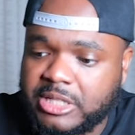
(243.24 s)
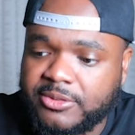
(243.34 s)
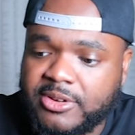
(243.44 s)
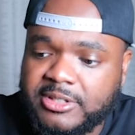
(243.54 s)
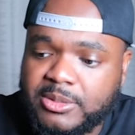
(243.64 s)
And it's a
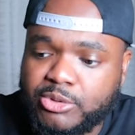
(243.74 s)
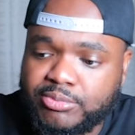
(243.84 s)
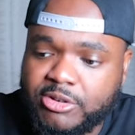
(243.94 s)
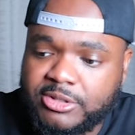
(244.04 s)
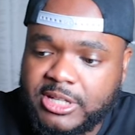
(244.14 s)
very simple
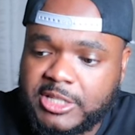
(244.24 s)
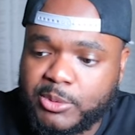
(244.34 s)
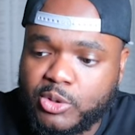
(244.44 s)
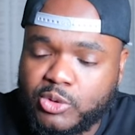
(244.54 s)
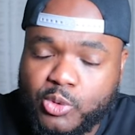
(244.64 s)
process
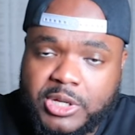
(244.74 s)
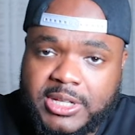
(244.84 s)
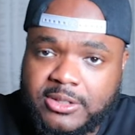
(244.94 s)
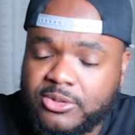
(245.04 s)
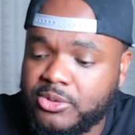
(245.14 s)
because all you
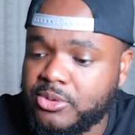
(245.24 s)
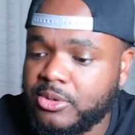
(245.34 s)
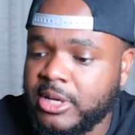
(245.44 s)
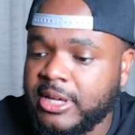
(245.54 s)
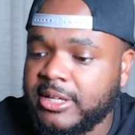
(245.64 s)
need to
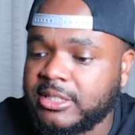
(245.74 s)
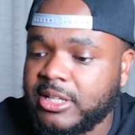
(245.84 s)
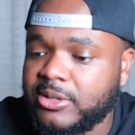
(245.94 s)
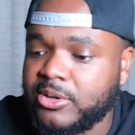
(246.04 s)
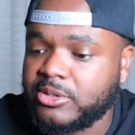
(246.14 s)
do is
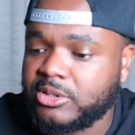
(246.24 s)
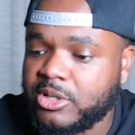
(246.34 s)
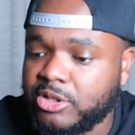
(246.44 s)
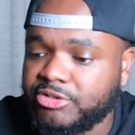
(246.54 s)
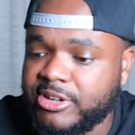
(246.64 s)
click on
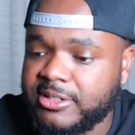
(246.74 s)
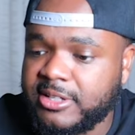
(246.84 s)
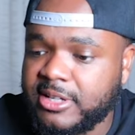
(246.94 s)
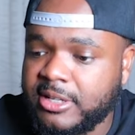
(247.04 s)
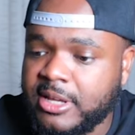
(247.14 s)
start
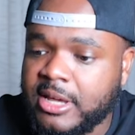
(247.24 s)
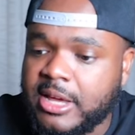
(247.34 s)
creating